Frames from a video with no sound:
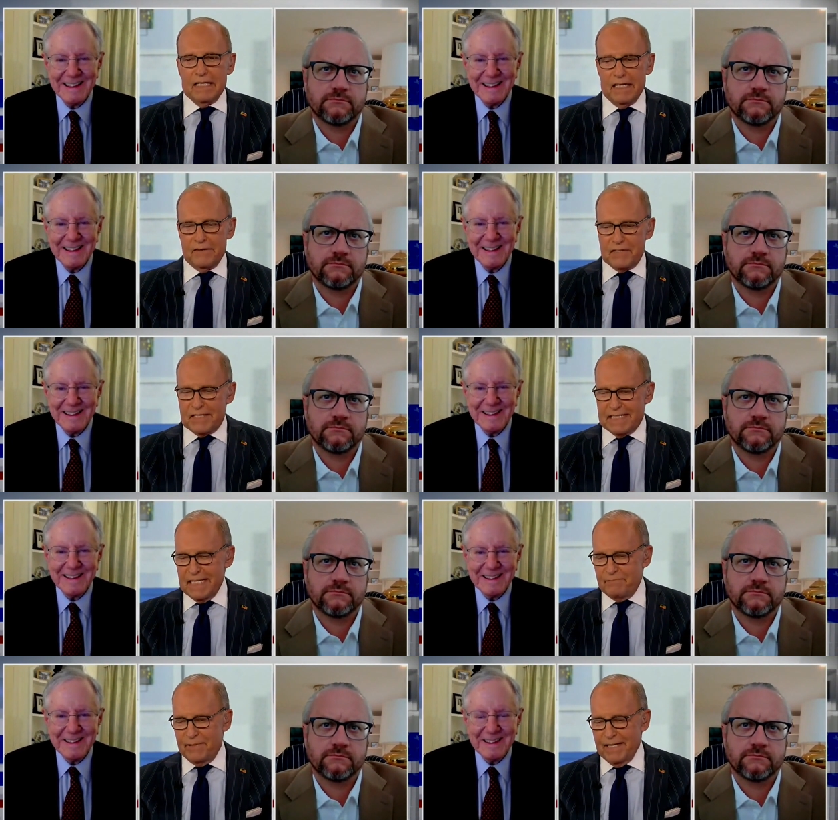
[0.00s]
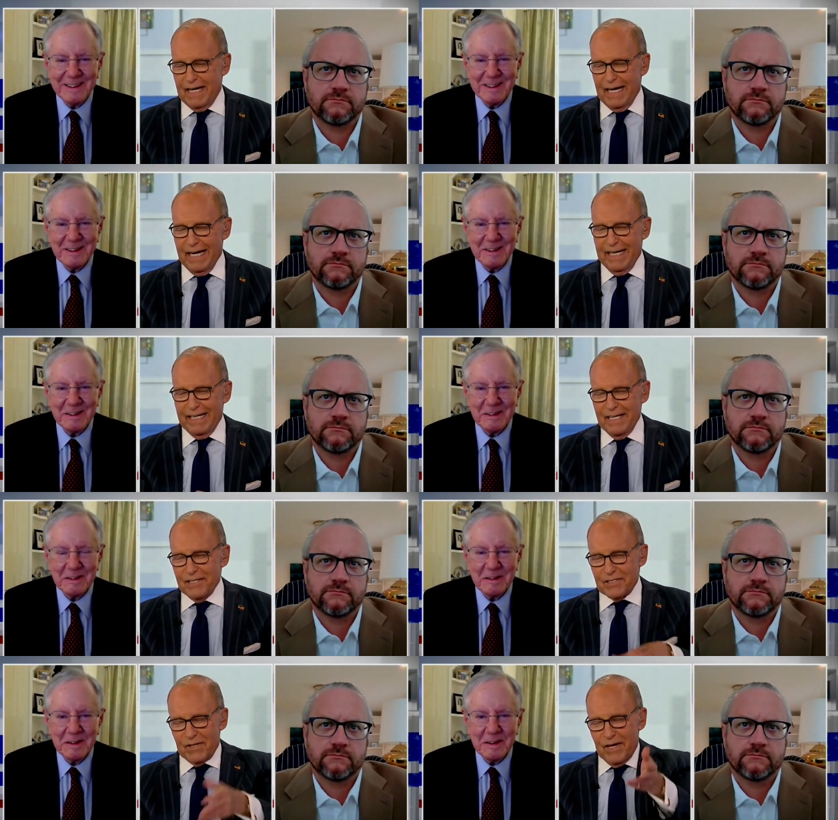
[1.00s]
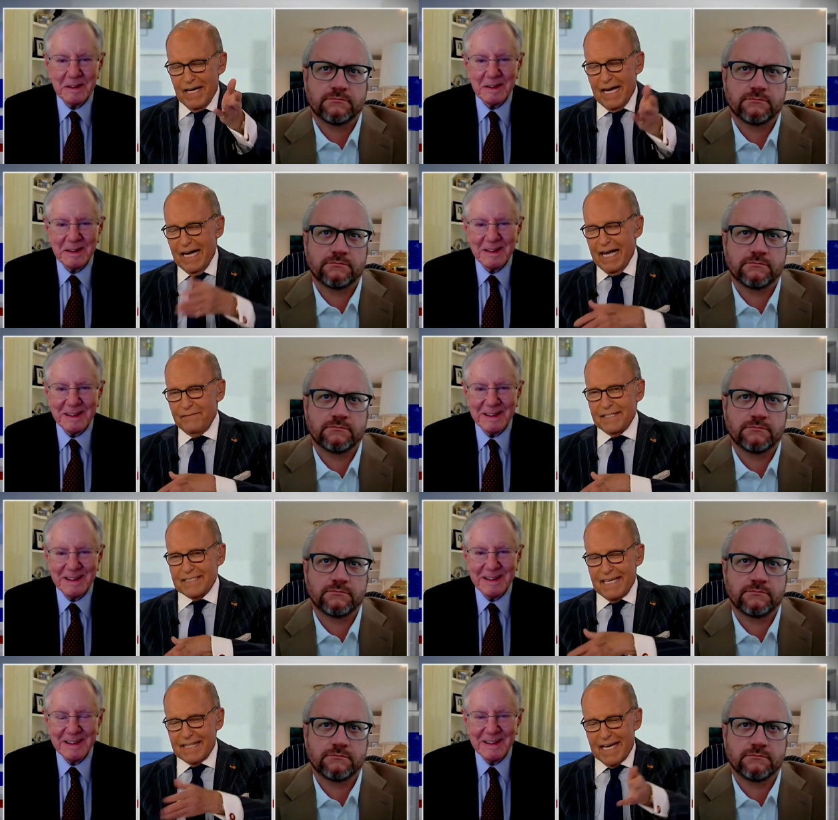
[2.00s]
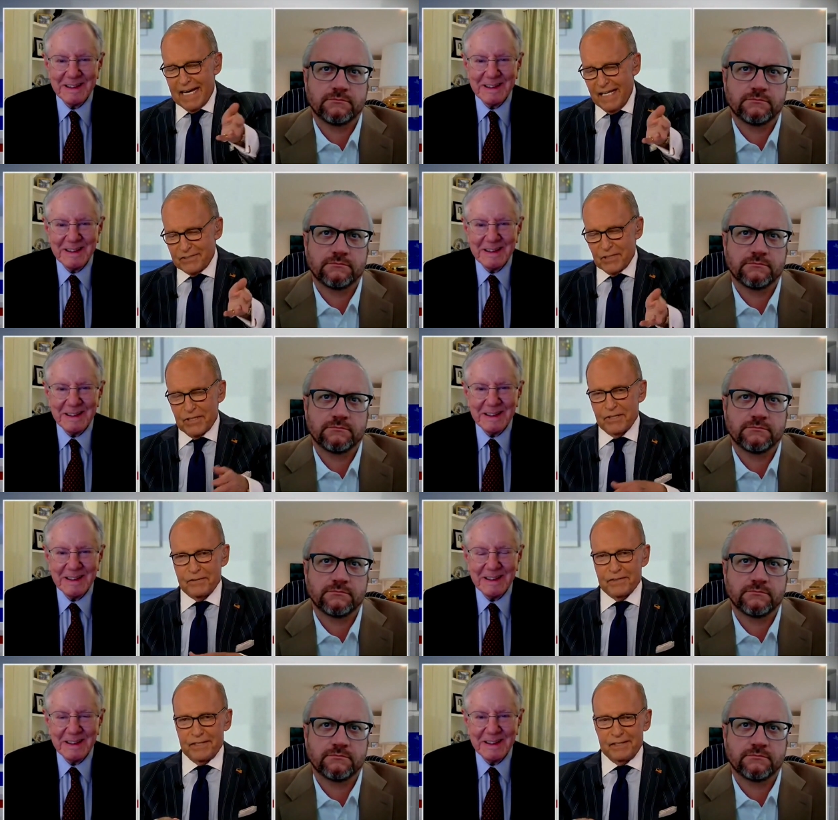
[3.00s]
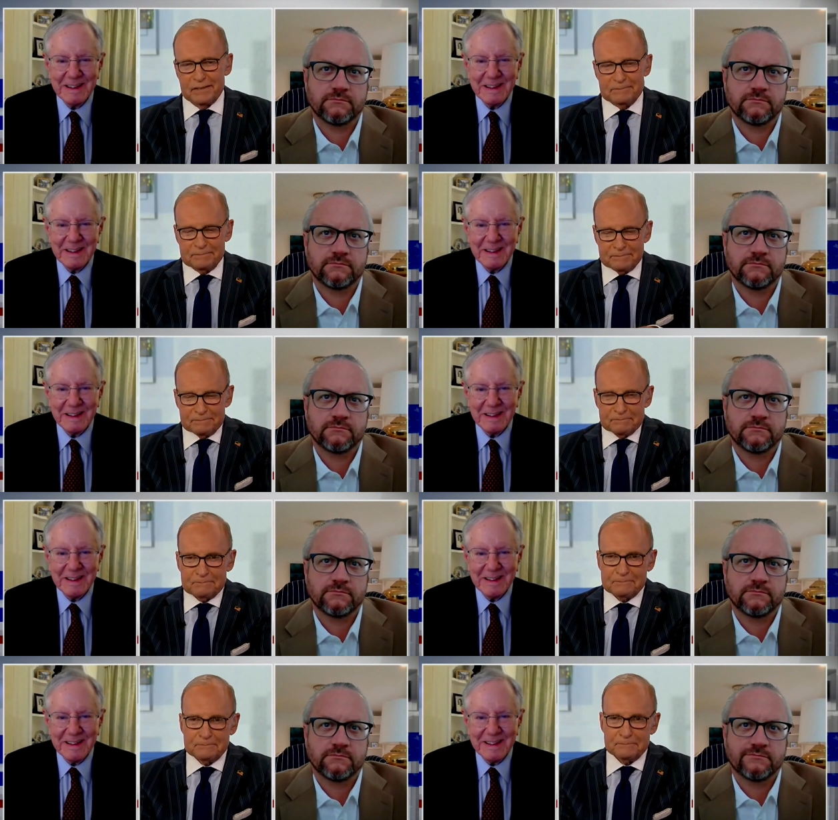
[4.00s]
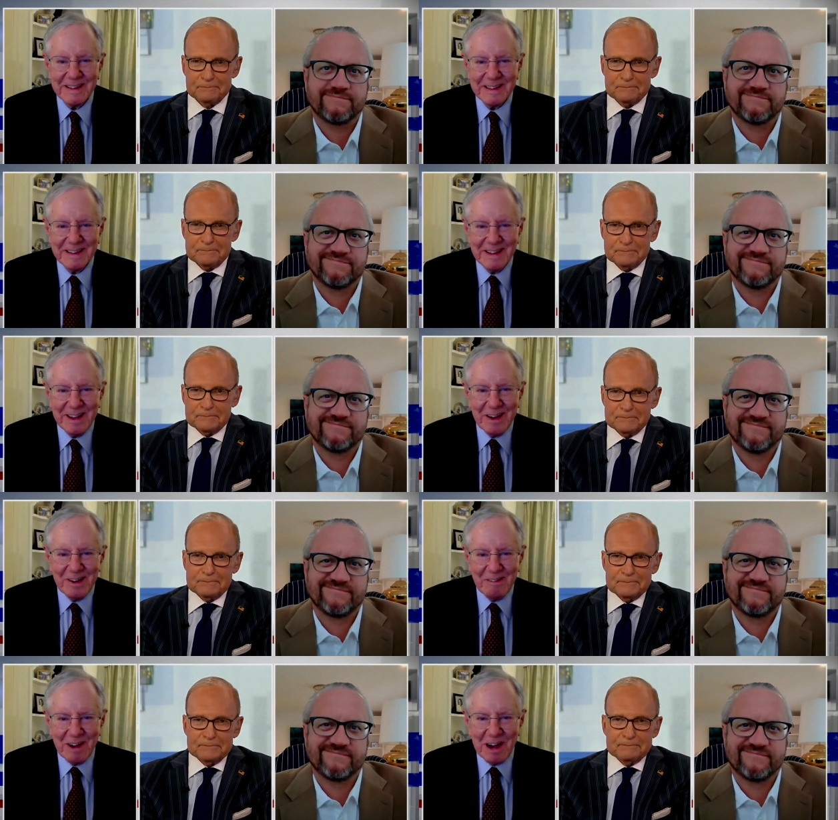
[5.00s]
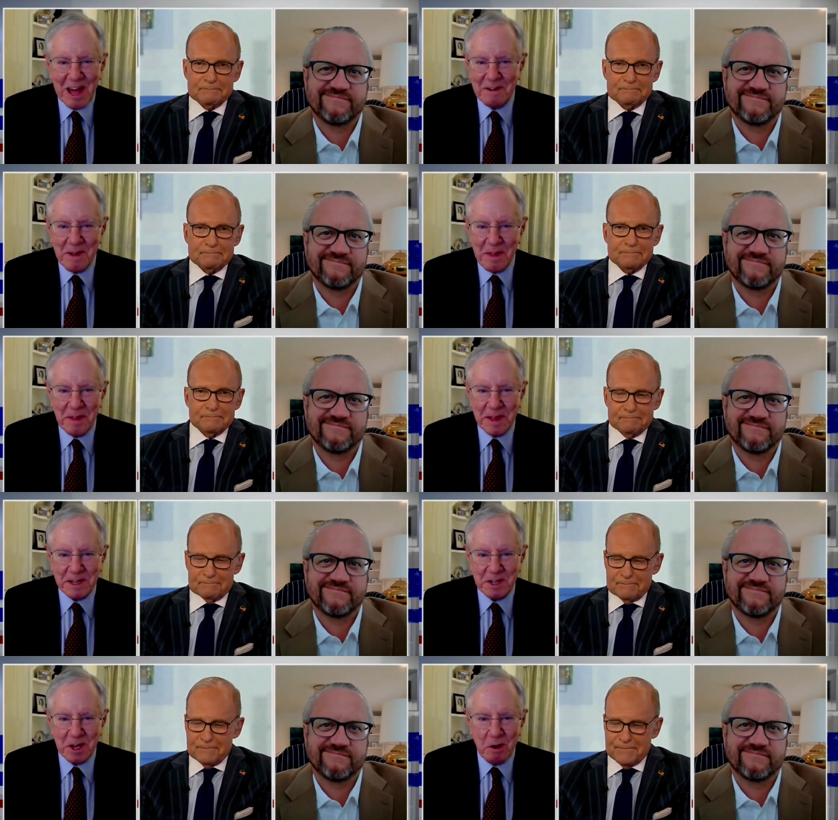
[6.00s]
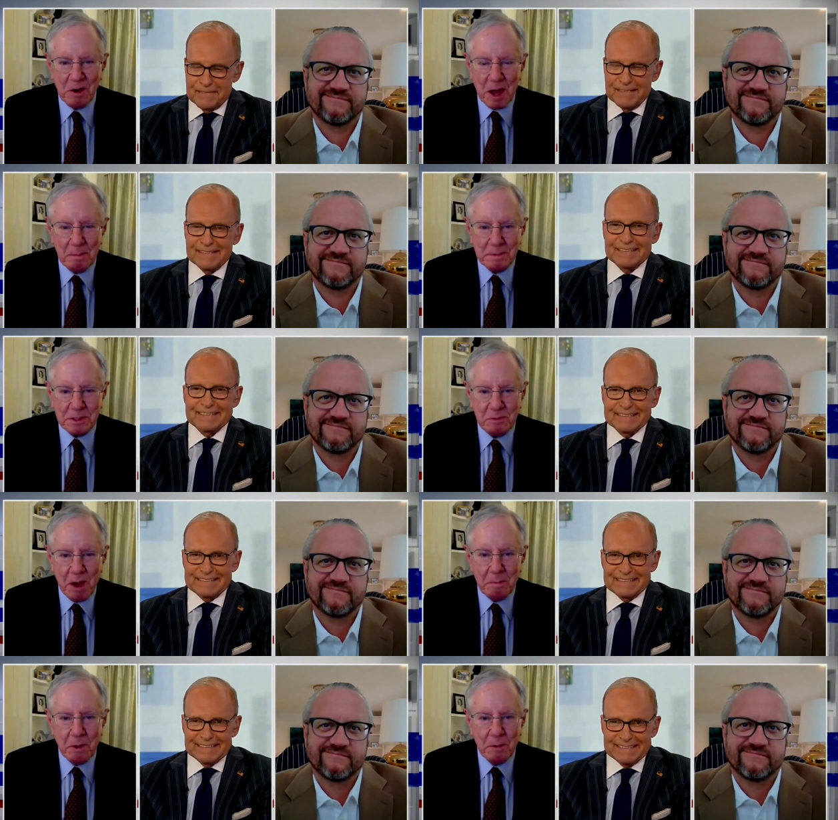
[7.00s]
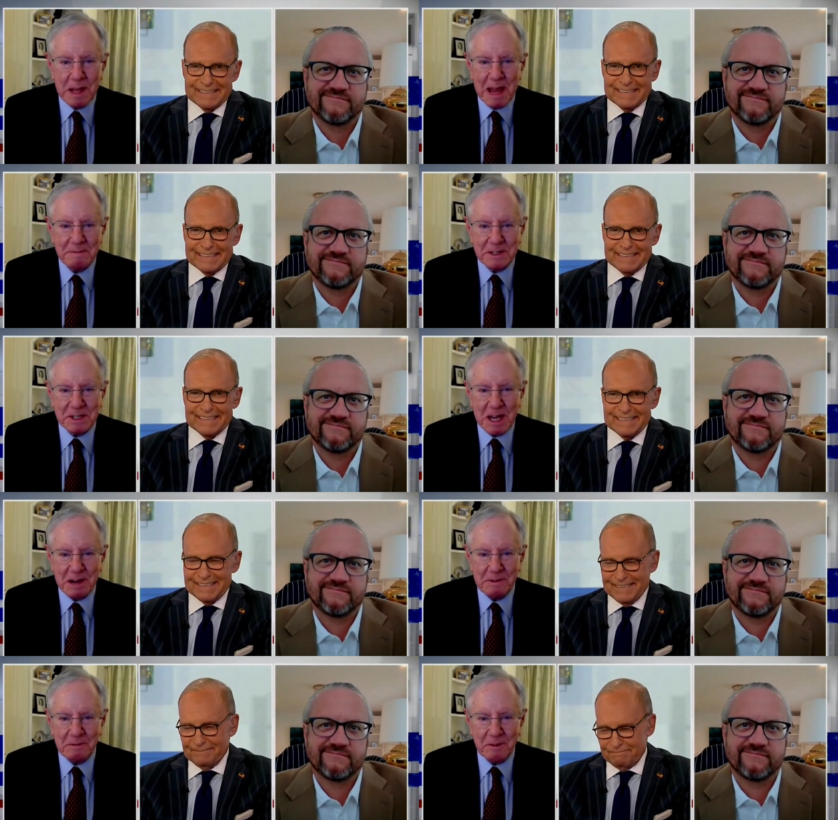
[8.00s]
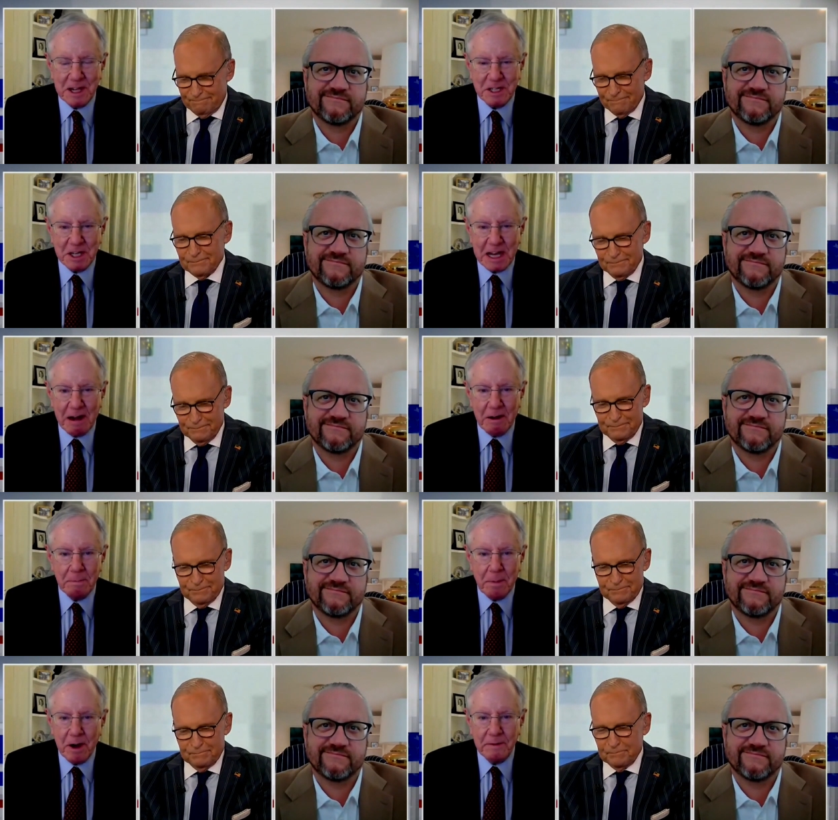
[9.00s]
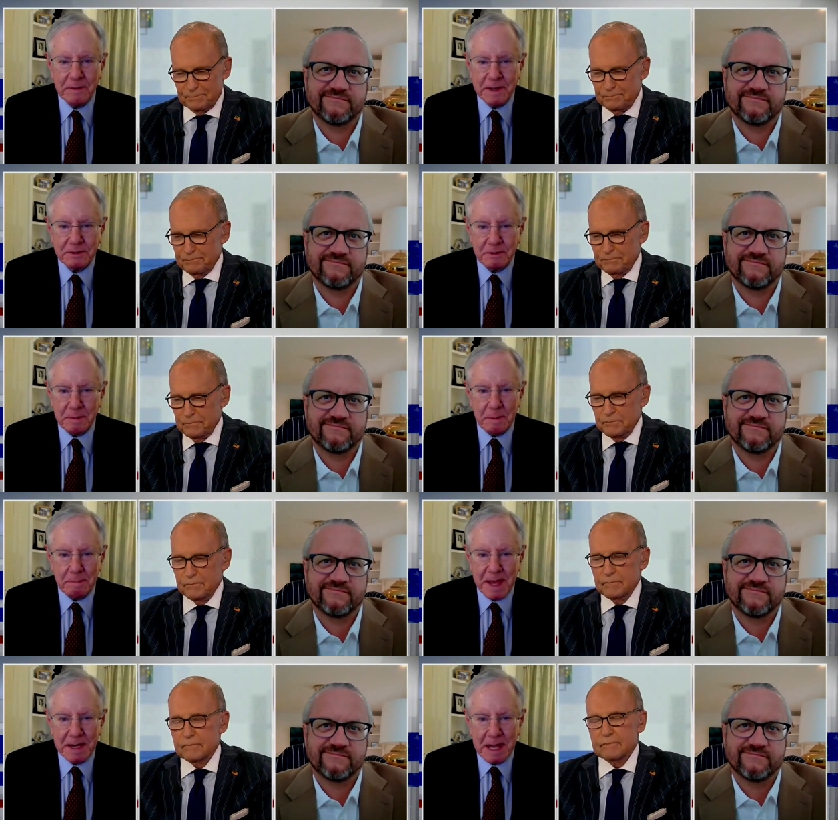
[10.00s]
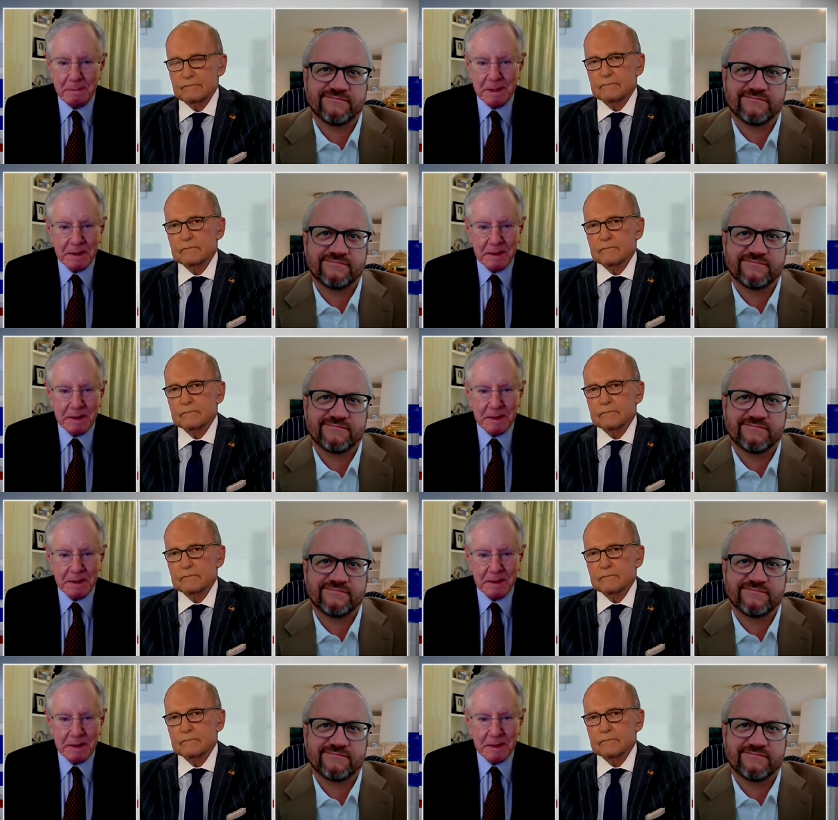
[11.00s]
Speaker 1: of the CPI. So having said that, I'll turn it over to you.
Speaker 2: Well, a lot of other things are going up as well. But when you have this kind of inflation, Larry, part of it is from the pandemic and the